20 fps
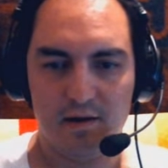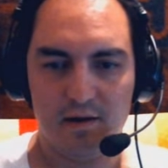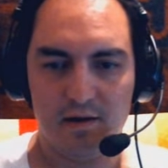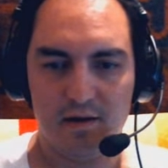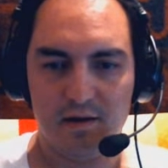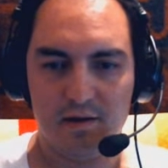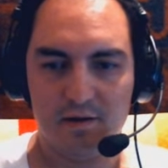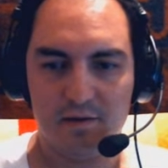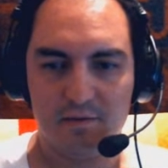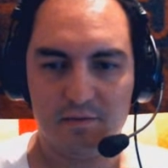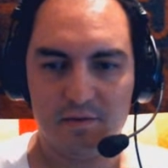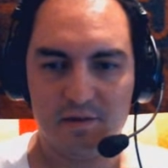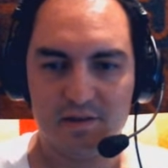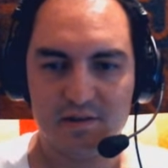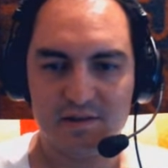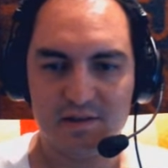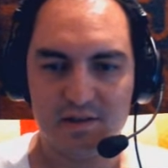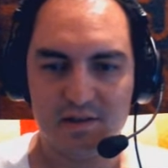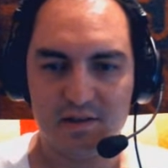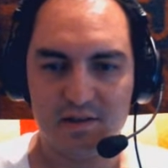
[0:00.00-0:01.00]
uh,
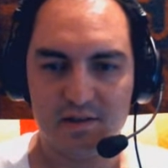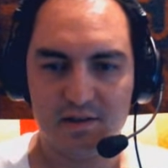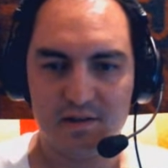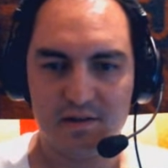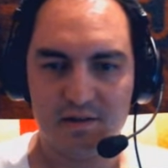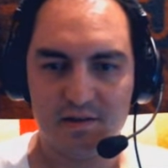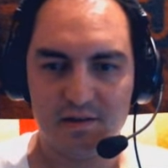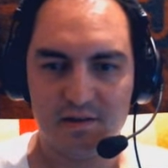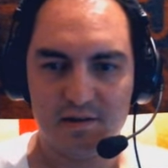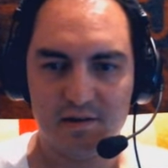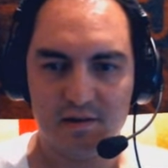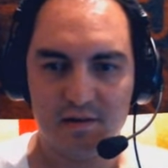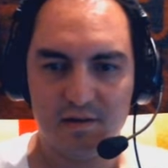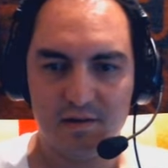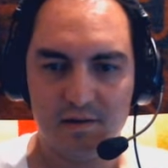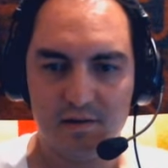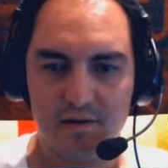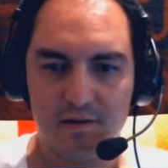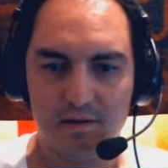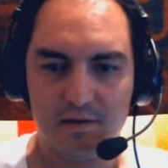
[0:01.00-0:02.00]
where's the
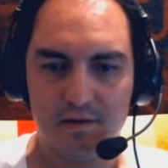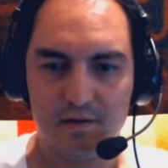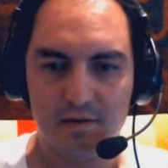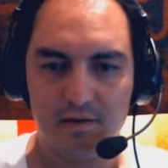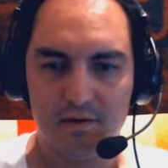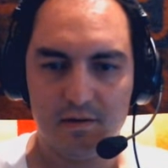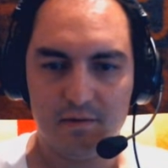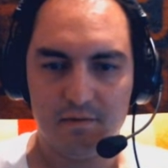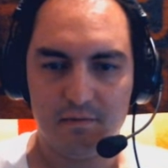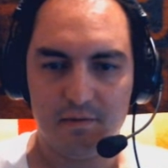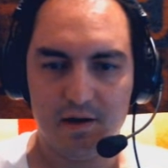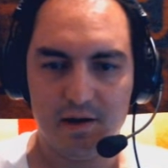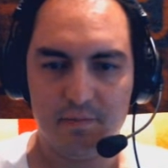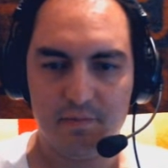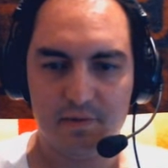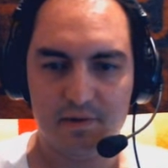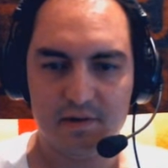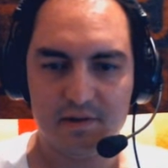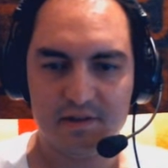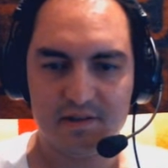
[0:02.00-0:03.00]

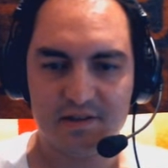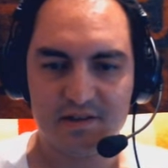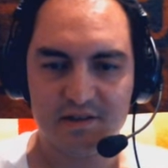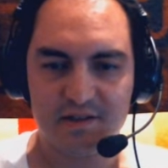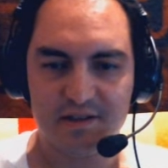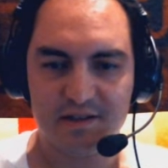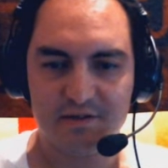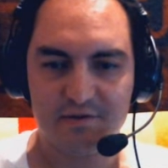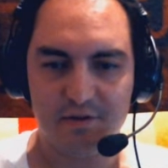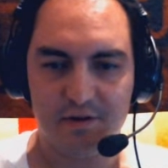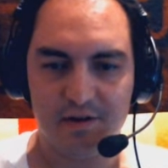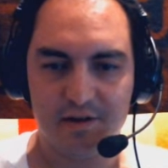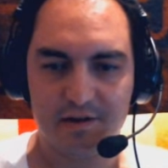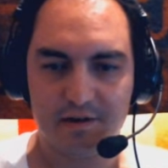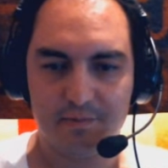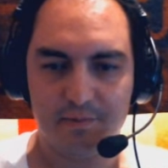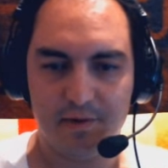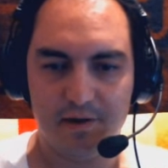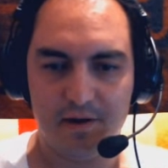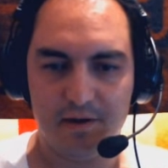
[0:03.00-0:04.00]
wipers, hydraulic
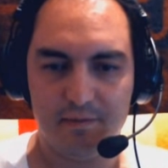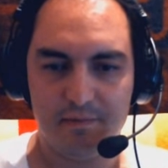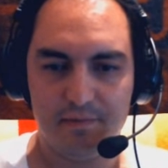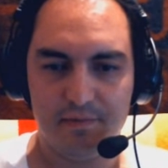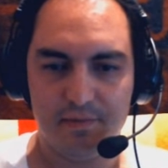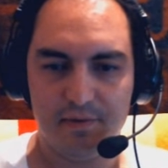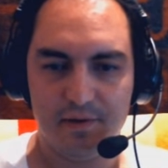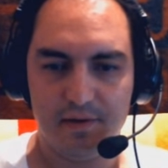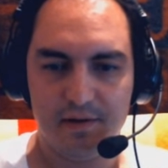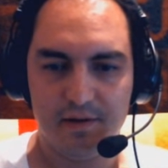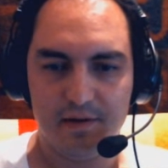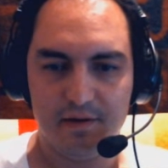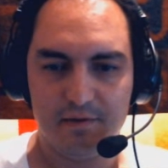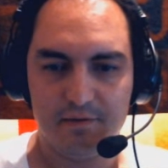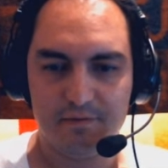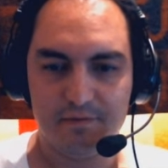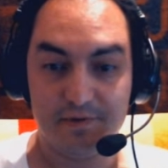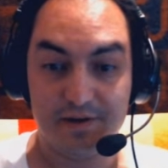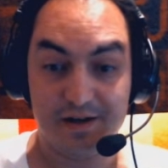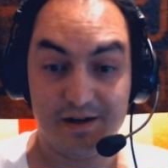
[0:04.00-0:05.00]
pump,
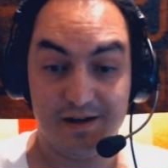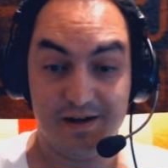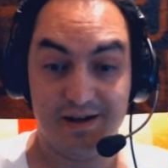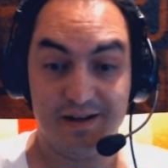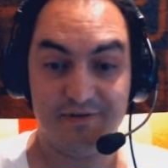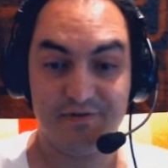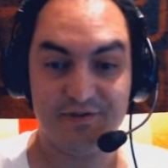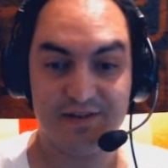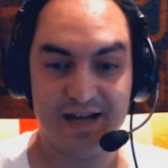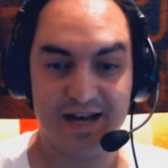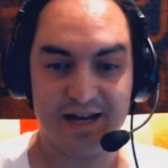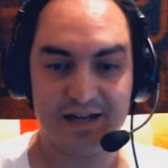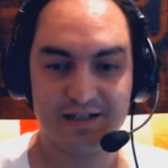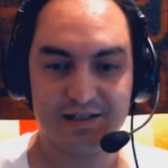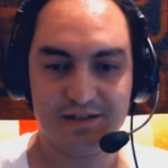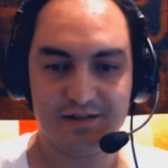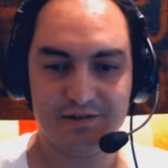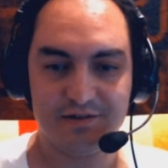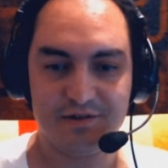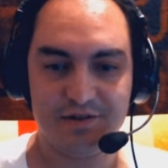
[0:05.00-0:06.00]
rear lift
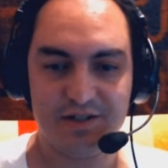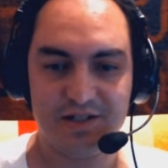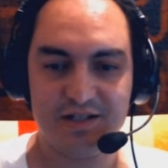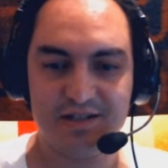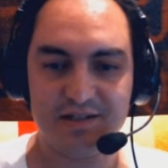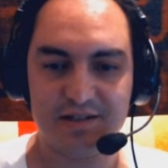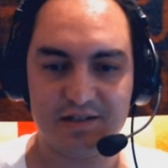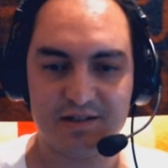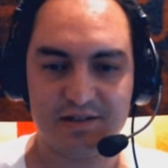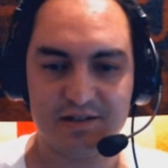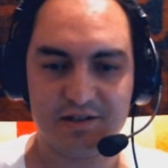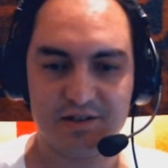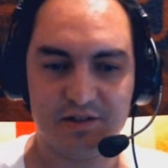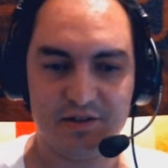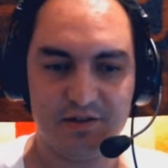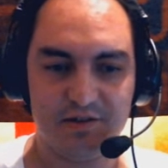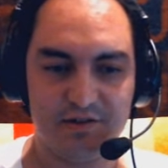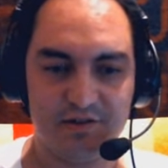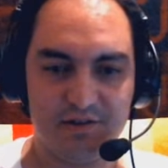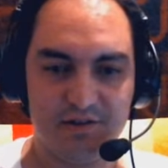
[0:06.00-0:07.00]
axle, Jesus,
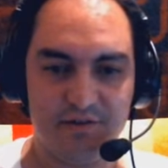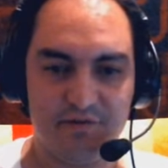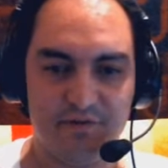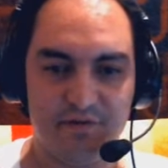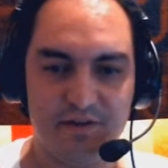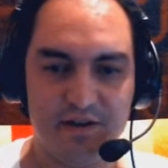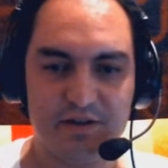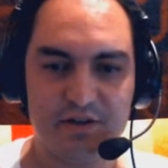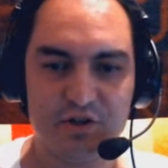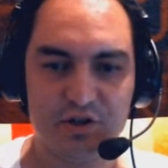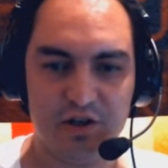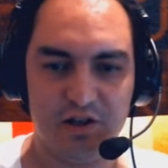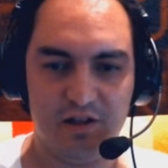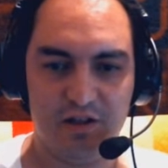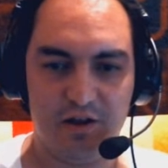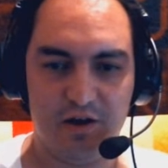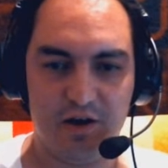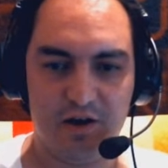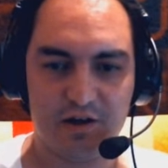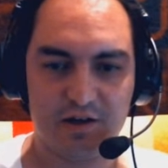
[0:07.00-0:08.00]
differential
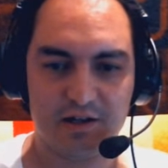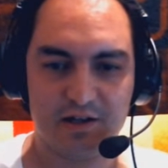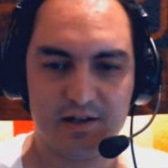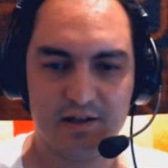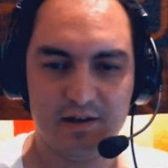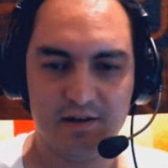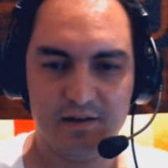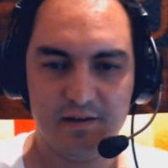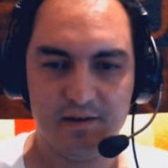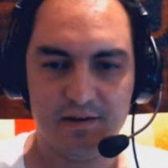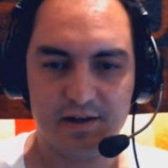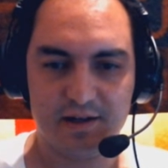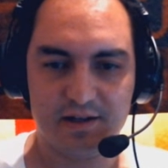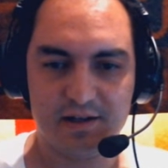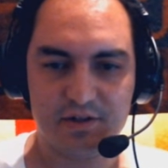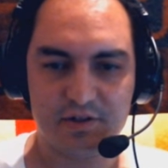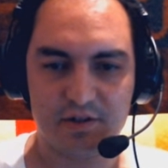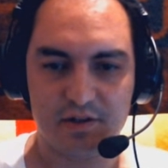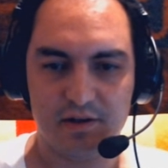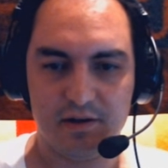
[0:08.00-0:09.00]
lock,
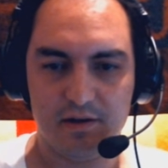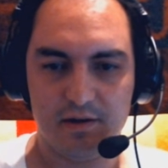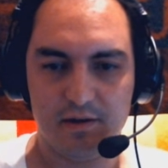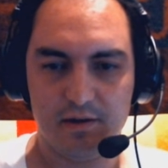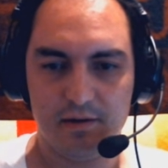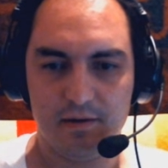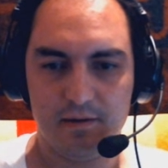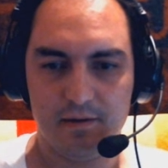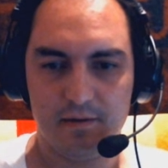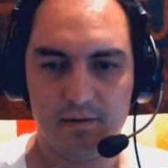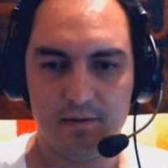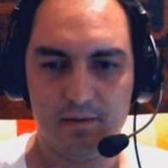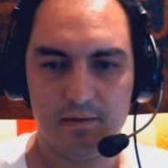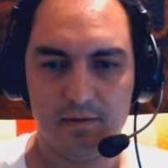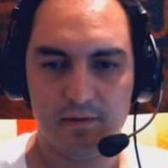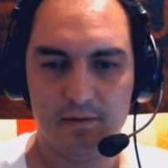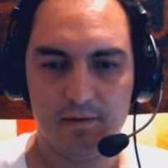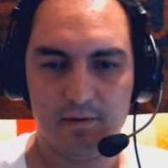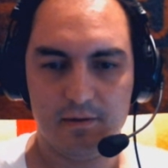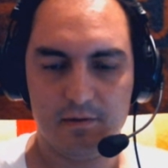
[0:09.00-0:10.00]
ignition.
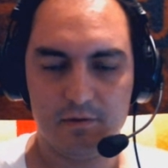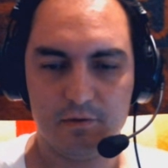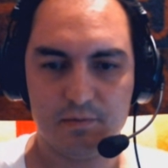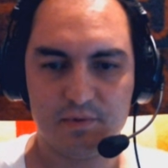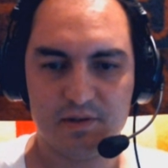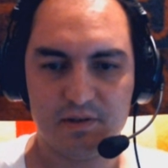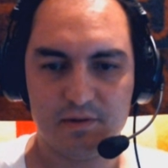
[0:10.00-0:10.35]
Oops.